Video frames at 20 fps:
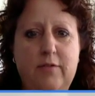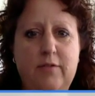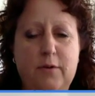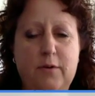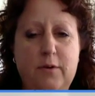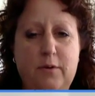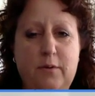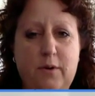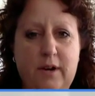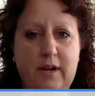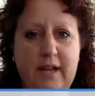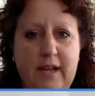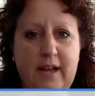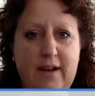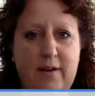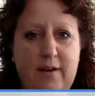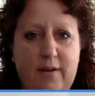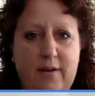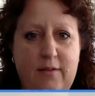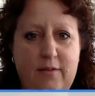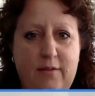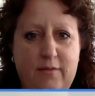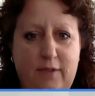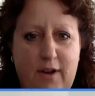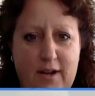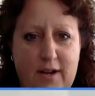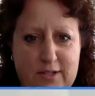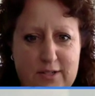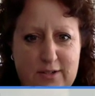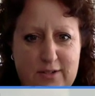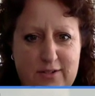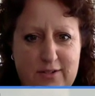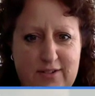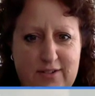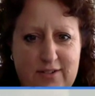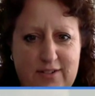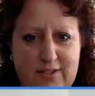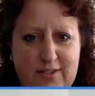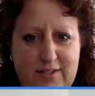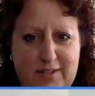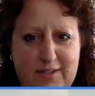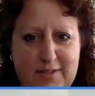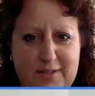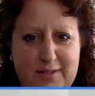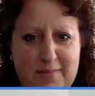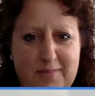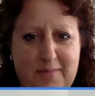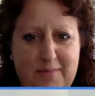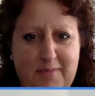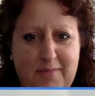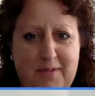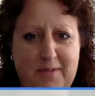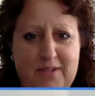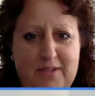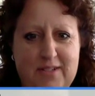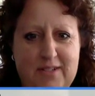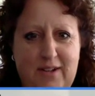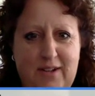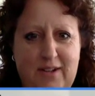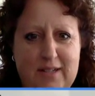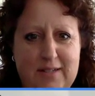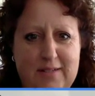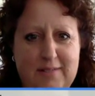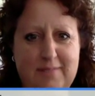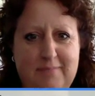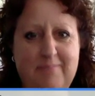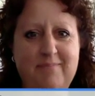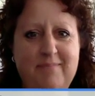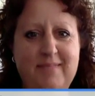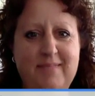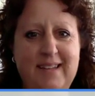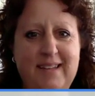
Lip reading: for NorCal Voxer group, which is awesome.